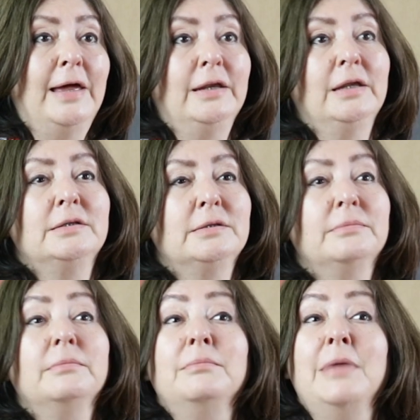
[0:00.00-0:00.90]
that it
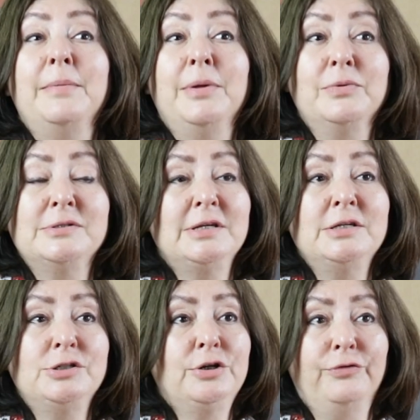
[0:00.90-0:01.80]
maybe
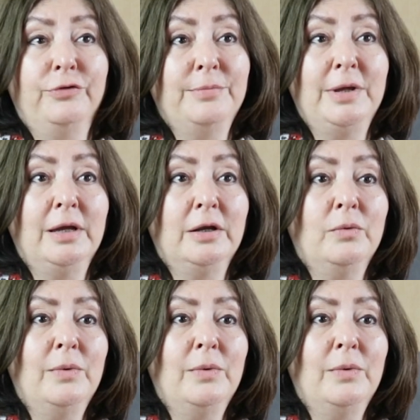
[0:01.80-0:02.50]
was easier for me